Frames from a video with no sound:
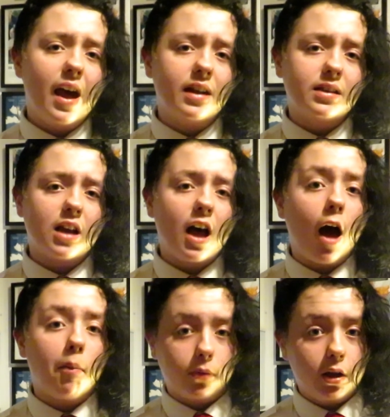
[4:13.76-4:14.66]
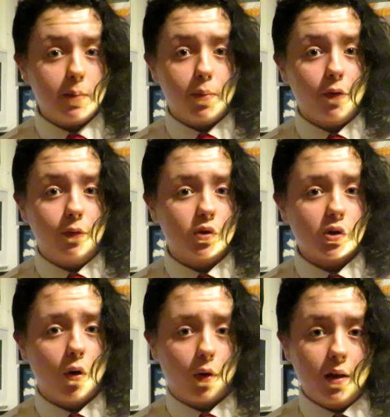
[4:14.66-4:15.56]
is a bloody beautiful
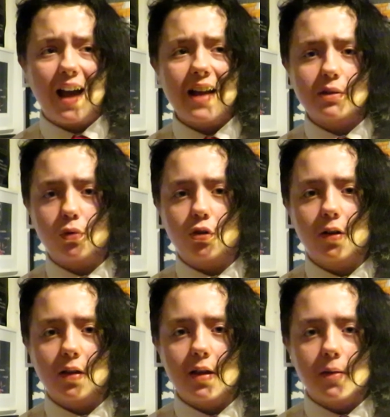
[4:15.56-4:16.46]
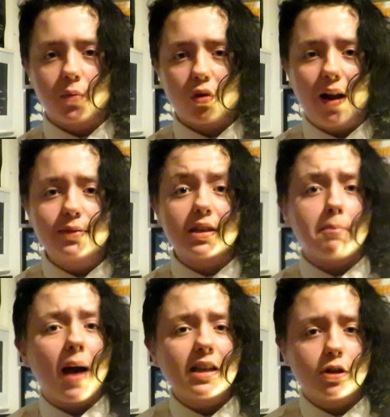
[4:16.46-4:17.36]
song. The guys have clearly crafted
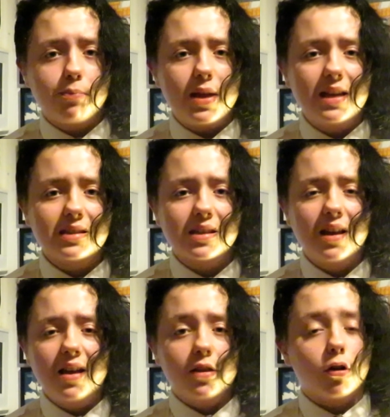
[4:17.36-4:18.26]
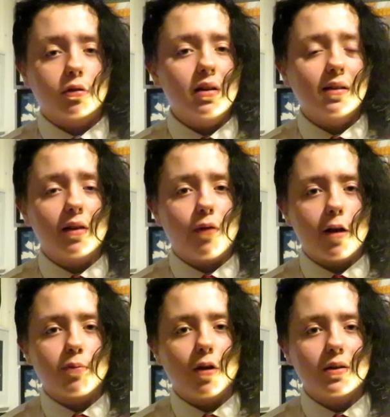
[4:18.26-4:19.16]
a masterpiece. They're clearly
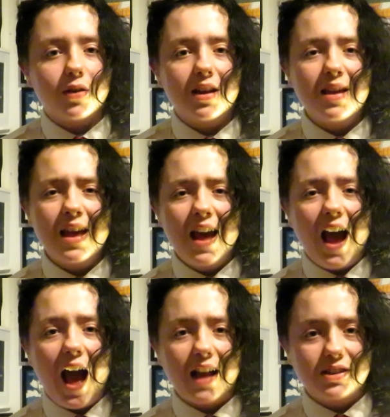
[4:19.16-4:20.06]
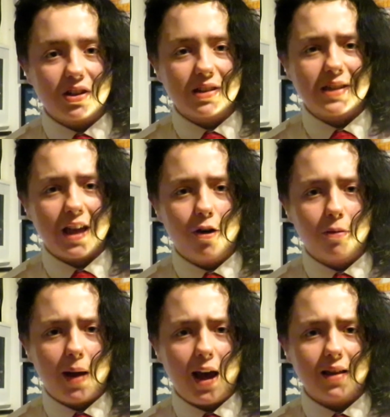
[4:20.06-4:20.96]
very proud of it, as you can
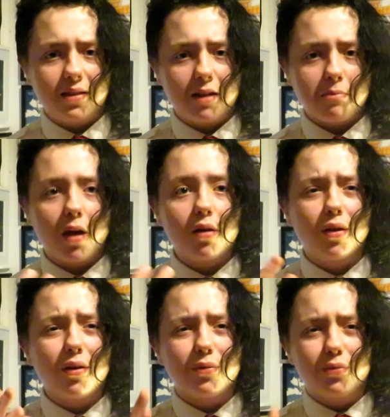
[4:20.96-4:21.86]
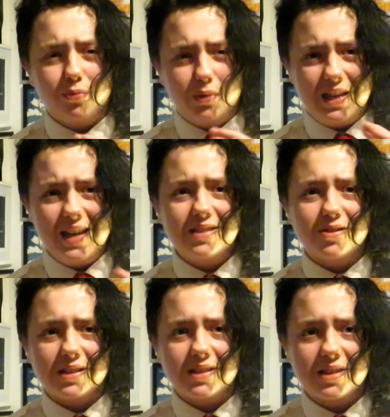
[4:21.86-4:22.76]
tell by the amount of
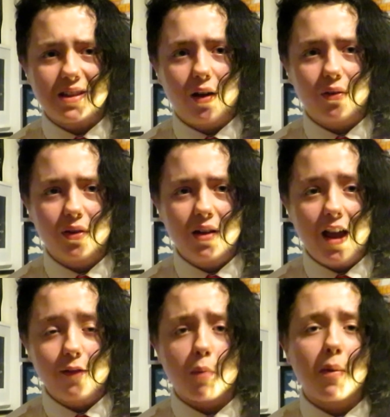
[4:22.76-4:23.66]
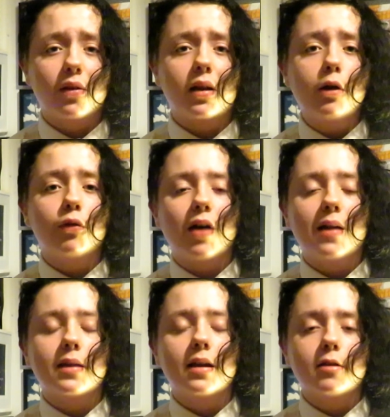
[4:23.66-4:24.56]
teasers and stuff, if you're a Biffy Clyro
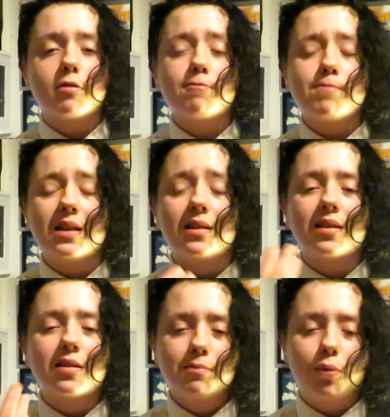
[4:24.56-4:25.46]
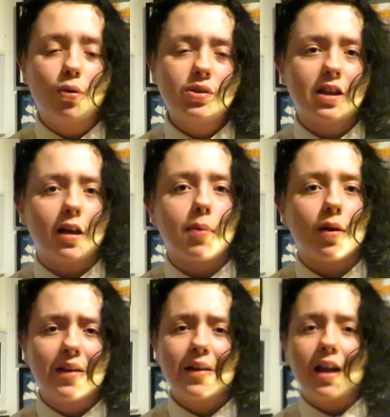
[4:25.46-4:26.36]
fan, that they've been posting
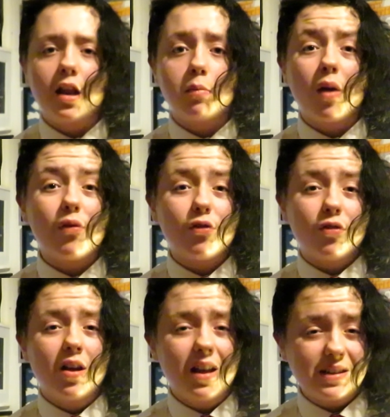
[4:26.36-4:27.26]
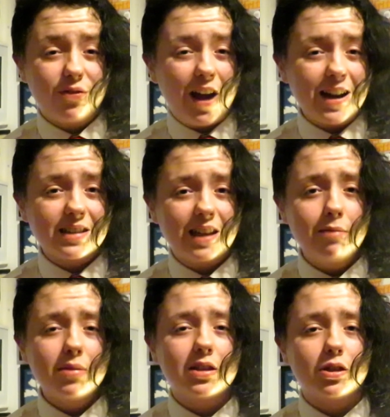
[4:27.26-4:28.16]
about. And the amount of fan
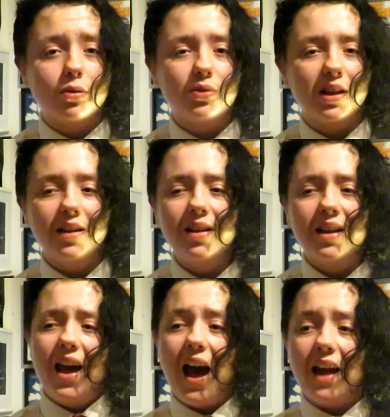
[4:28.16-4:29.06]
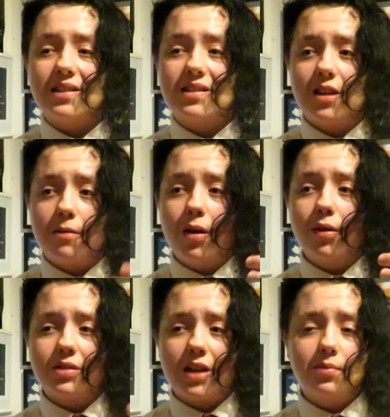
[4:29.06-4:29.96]
excitement to do with it. And the
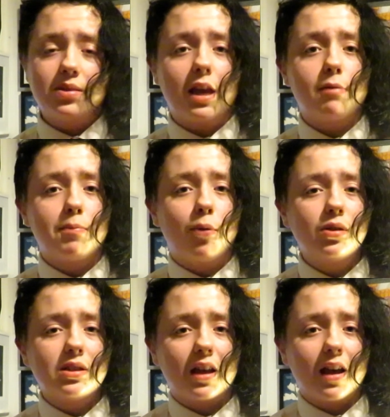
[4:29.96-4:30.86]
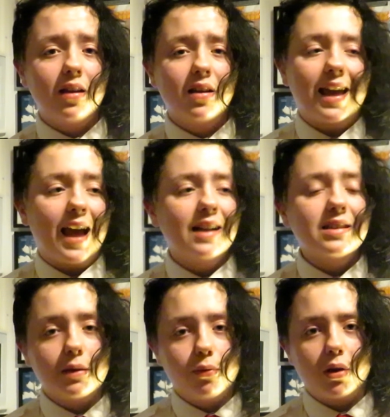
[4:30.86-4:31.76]
amount of times they keep reposting it. I
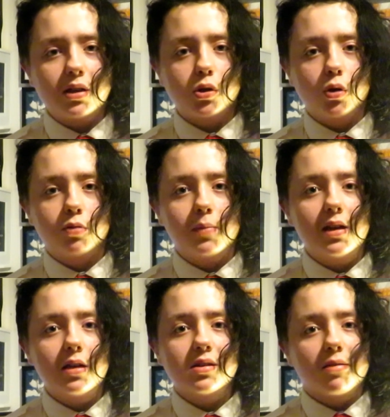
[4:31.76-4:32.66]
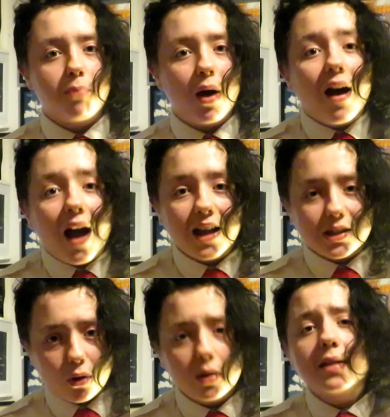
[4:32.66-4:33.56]
can't say for the rest of social medias, but I
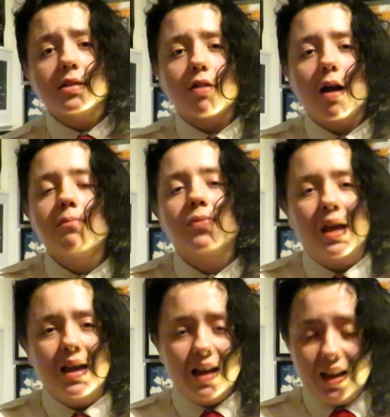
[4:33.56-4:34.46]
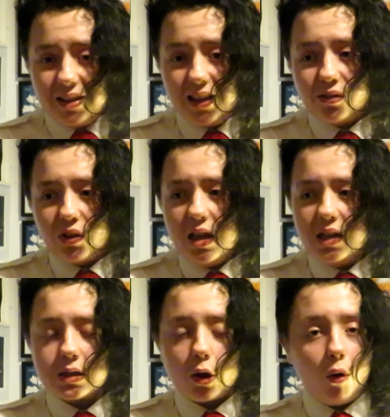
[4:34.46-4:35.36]
saw it on Instagram. They
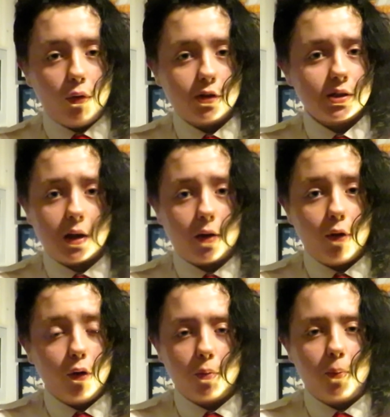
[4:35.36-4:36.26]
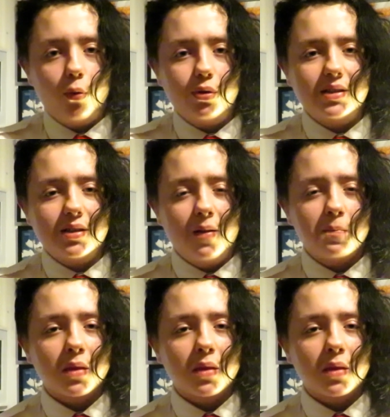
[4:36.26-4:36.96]
deleted all their stuff, all their posts.